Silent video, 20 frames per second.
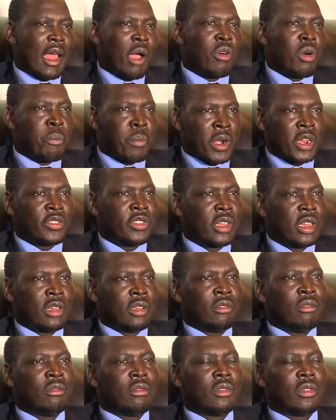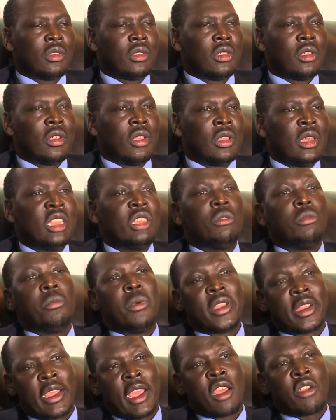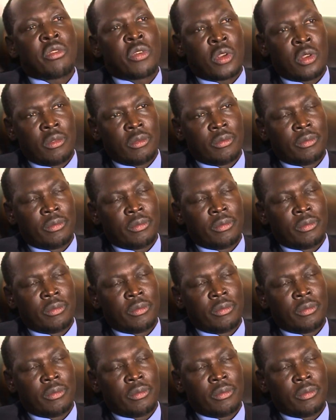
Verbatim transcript: Our president needs to be very careful